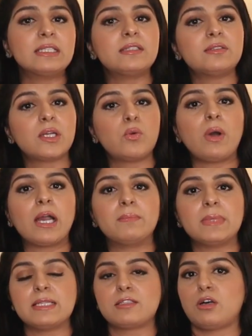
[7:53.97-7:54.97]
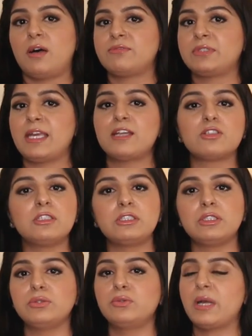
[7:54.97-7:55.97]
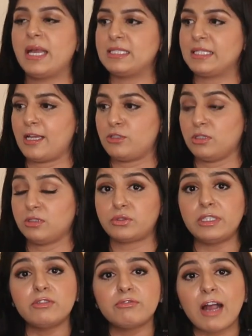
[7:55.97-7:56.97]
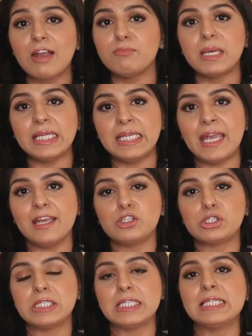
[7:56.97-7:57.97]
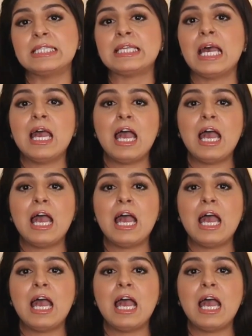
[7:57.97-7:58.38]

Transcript: are the requirements of Schedule 2 and Schedule 3 to 5 medications,